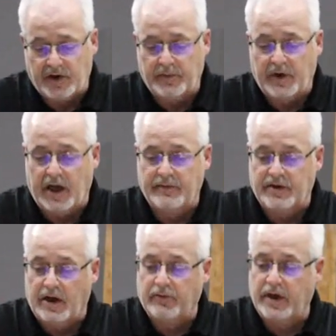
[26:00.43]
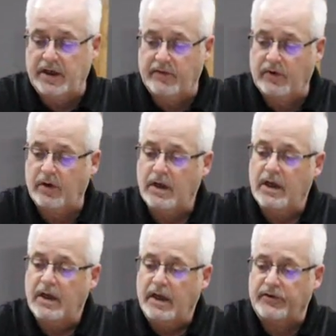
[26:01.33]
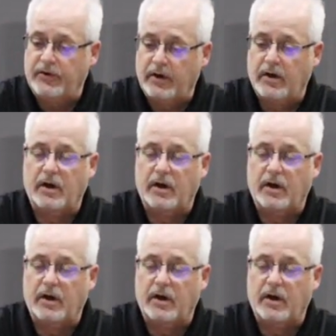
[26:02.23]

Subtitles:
sometimes downright evil, as our